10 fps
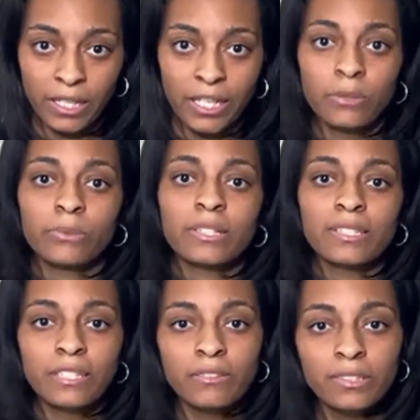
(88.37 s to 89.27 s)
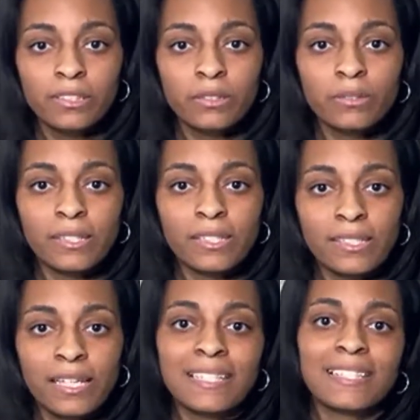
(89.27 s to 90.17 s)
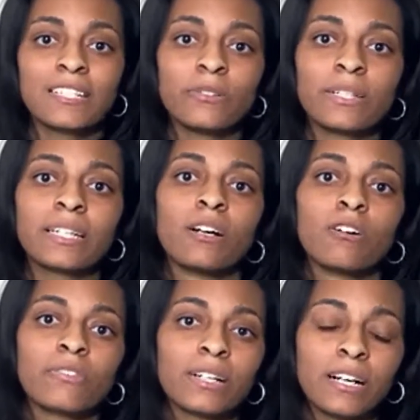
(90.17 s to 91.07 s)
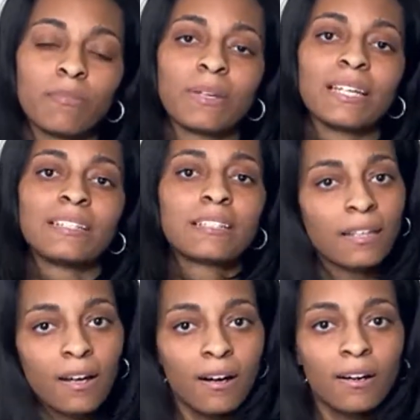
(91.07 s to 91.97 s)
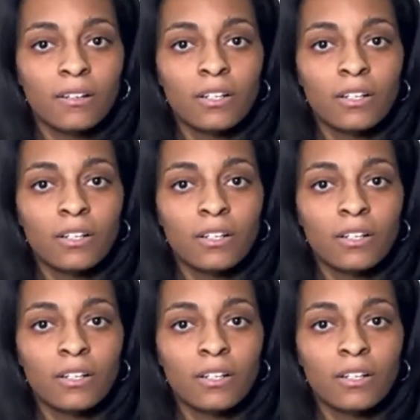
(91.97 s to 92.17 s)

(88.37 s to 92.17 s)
It will continue to do this until it can overcome any clog